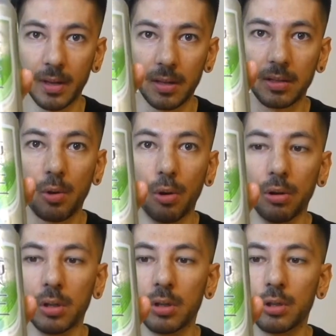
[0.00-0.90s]
It's
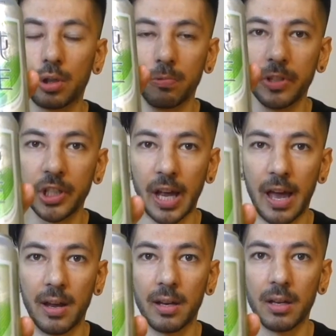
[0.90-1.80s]
called
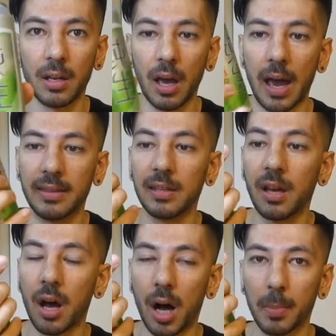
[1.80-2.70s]
Zhongshan and it
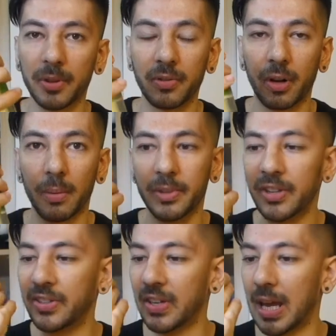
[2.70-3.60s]
comes from the
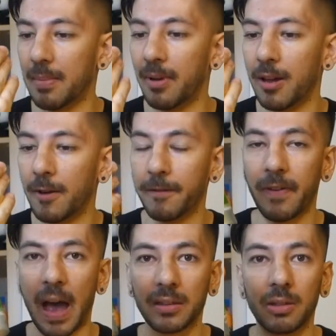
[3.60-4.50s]
same
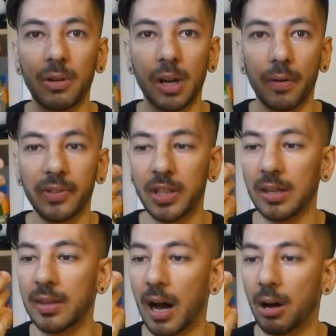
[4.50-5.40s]
factory of Qingdao.